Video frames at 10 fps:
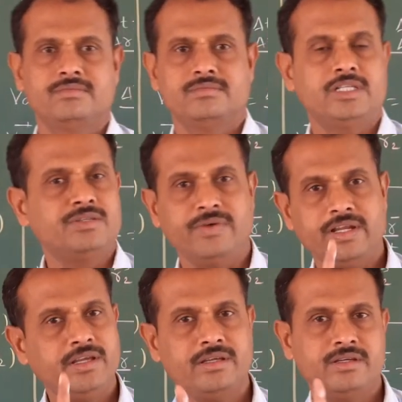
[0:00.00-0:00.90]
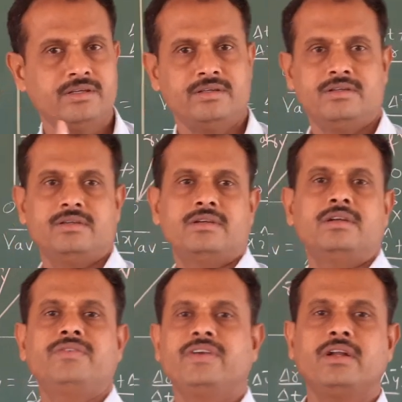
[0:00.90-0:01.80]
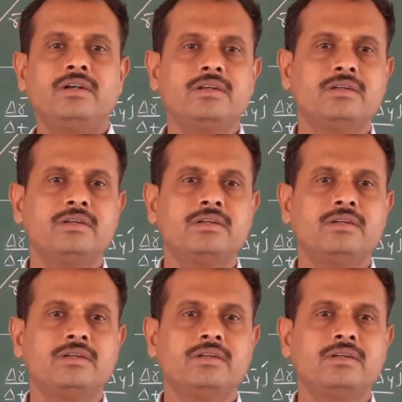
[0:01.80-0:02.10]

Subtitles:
It is very difficult